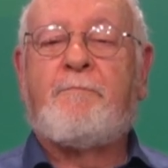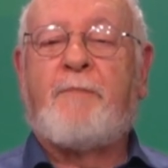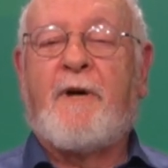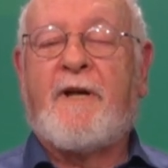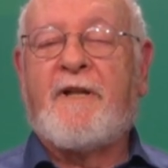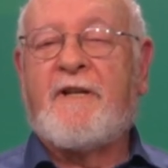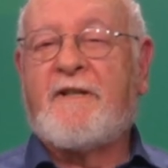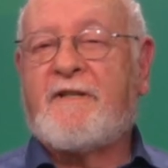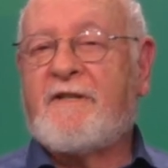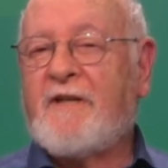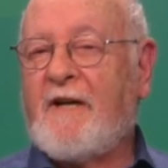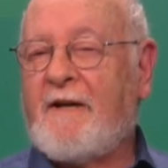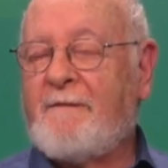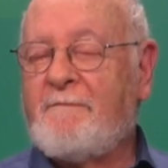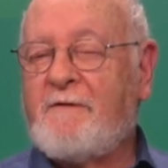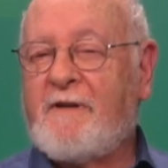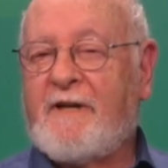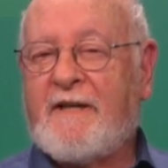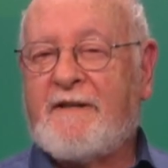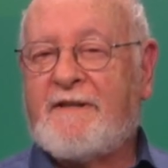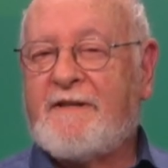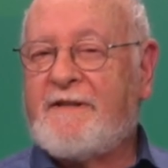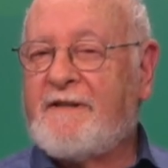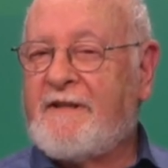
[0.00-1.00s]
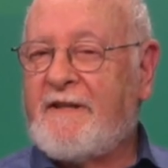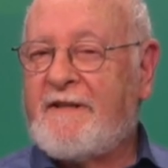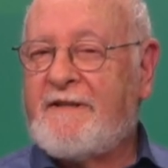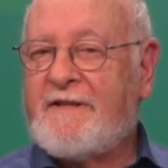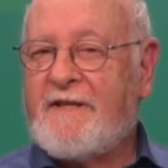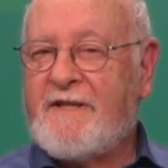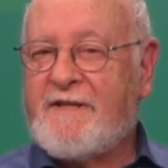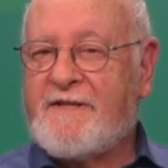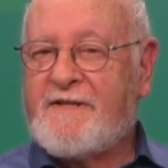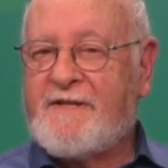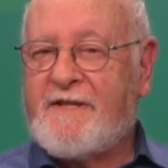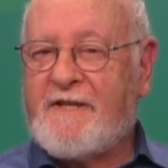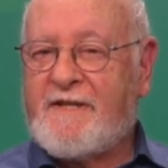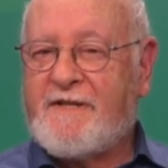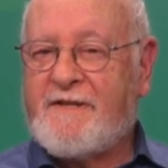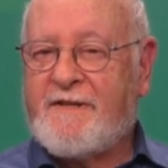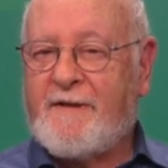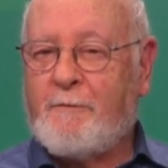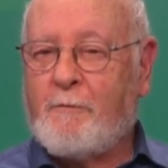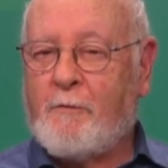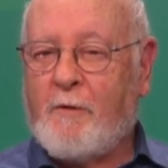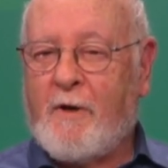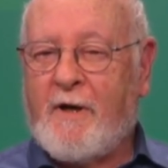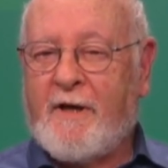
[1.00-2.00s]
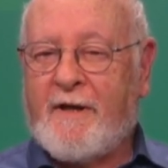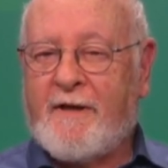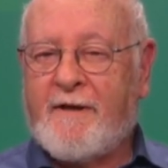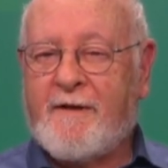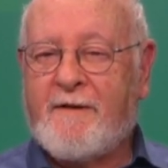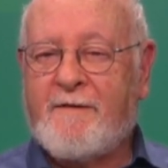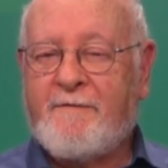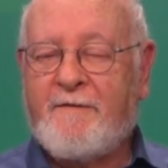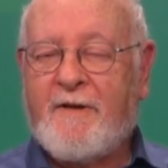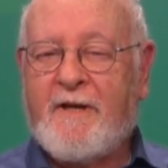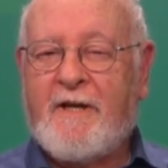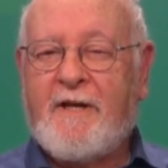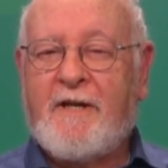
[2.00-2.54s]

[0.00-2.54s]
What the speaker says: by the time we get to 1961,